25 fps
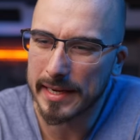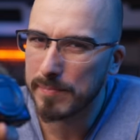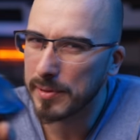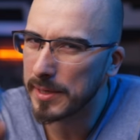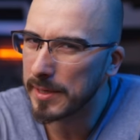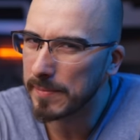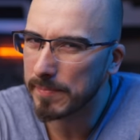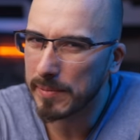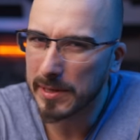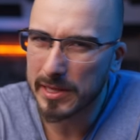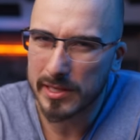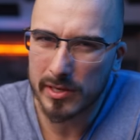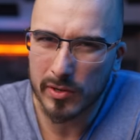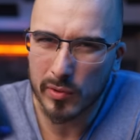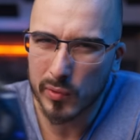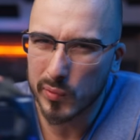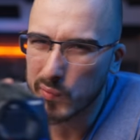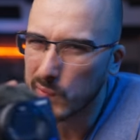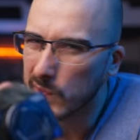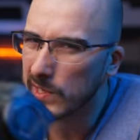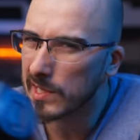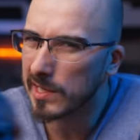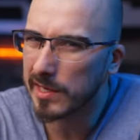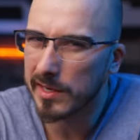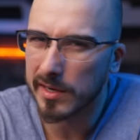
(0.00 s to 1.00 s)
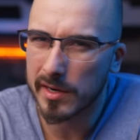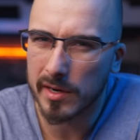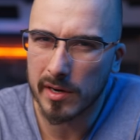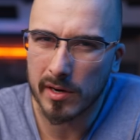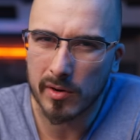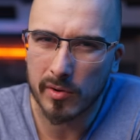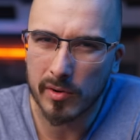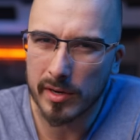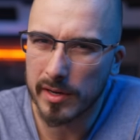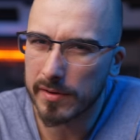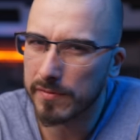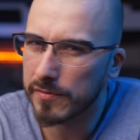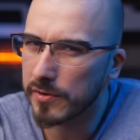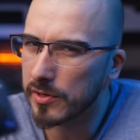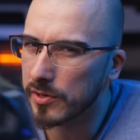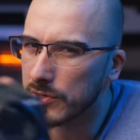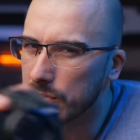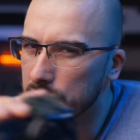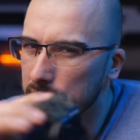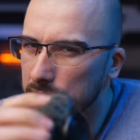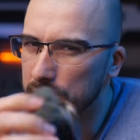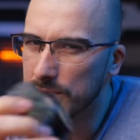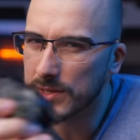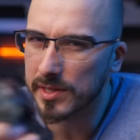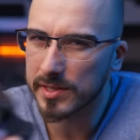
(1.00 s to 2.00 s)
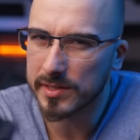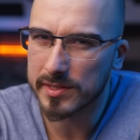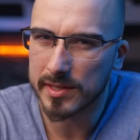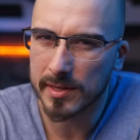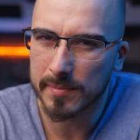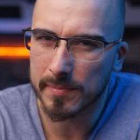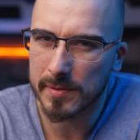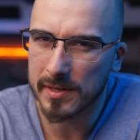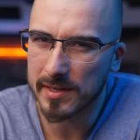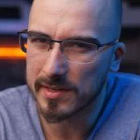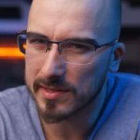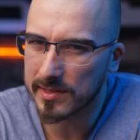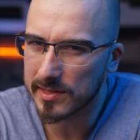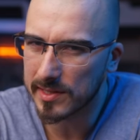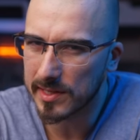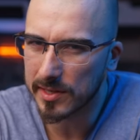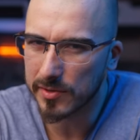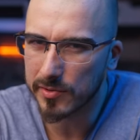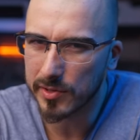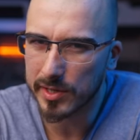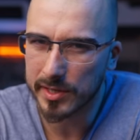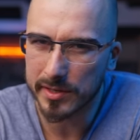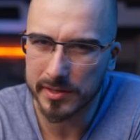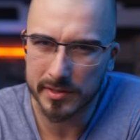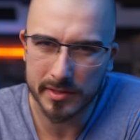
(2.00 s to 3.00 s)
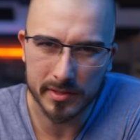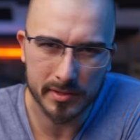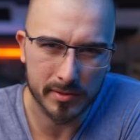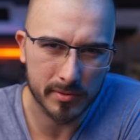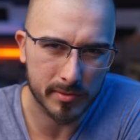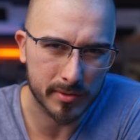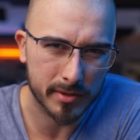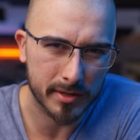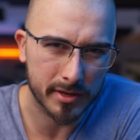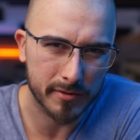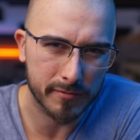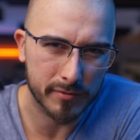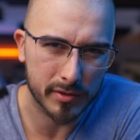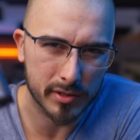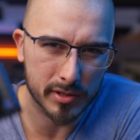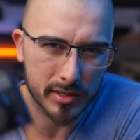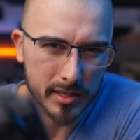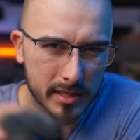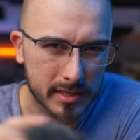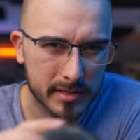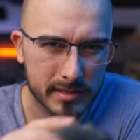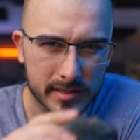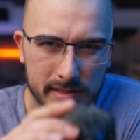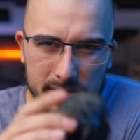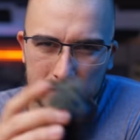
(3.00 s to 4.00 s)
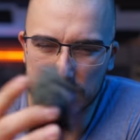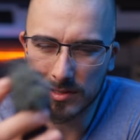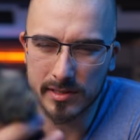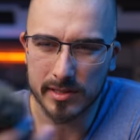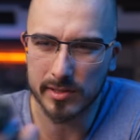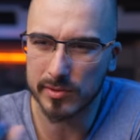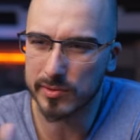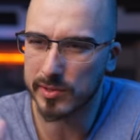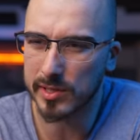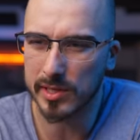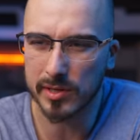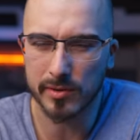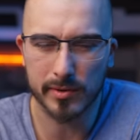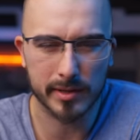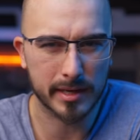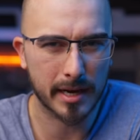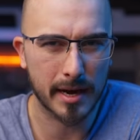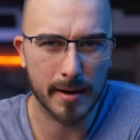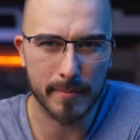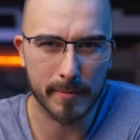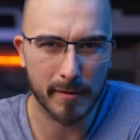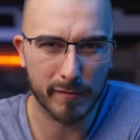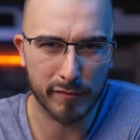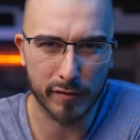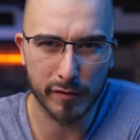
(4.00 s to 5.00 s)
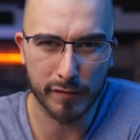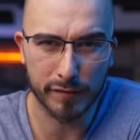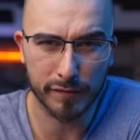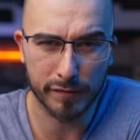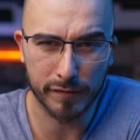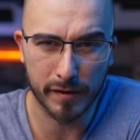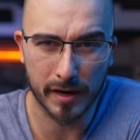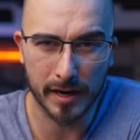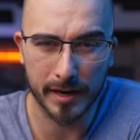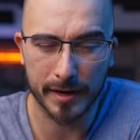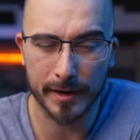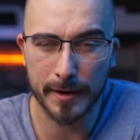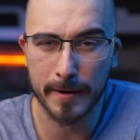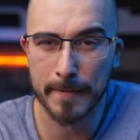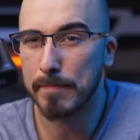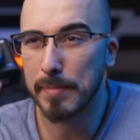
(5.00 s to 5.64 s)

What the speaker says: People don't really know if you're shooting something serious or if you're just using your camera for fun.